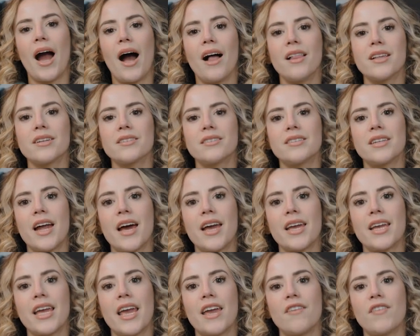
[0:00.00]
Alex and
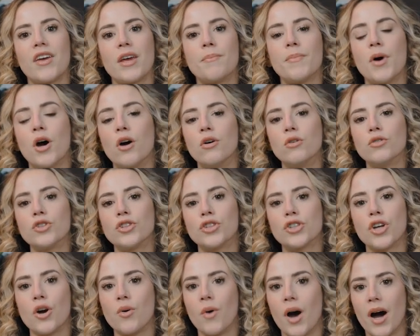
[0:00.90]
I gave a
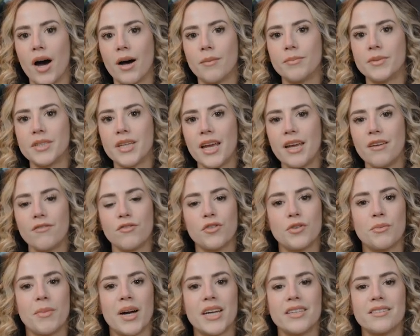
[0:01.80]
post-show update
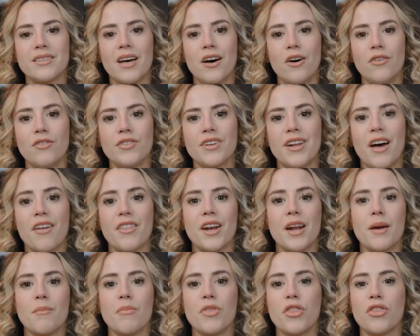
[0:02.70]
for myself now
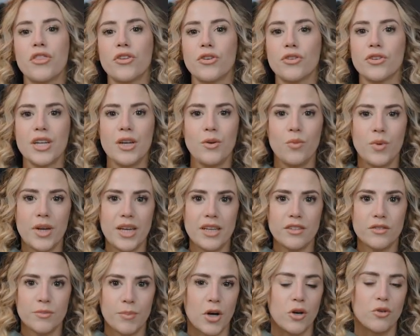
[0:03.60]
that I'm thirty
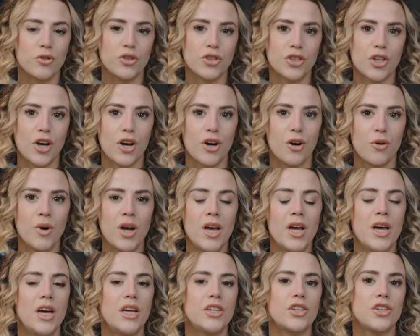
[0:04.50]
weeks post-show
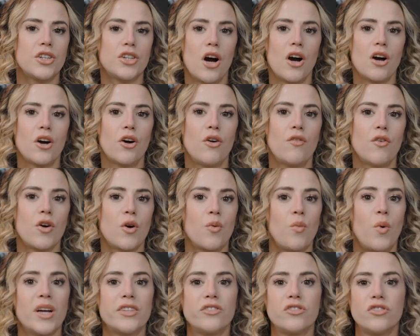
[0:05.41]
to talk over
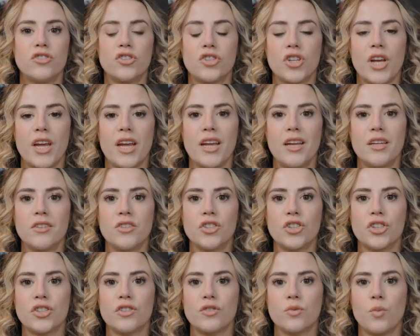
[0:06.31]
what's
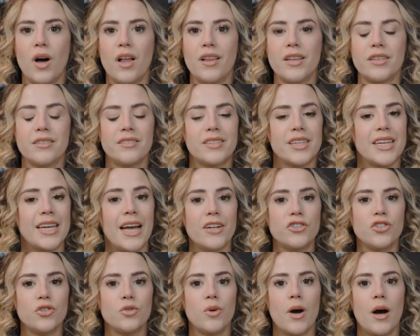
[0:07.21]
changed as well as to
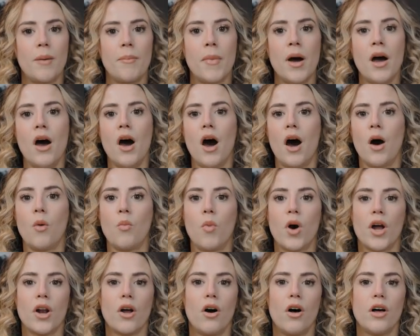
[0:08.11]
catch you up on
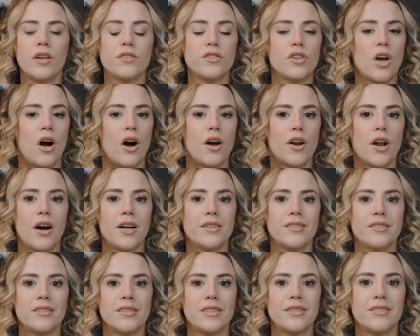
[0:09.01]
what all has gone
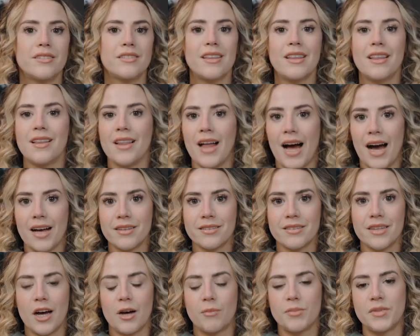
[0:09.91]
on since the
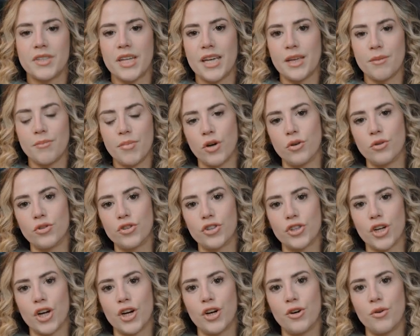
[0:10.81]
last update
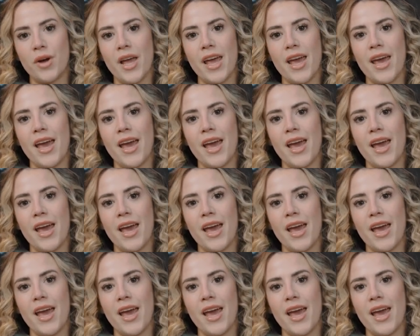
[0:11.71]
post-show.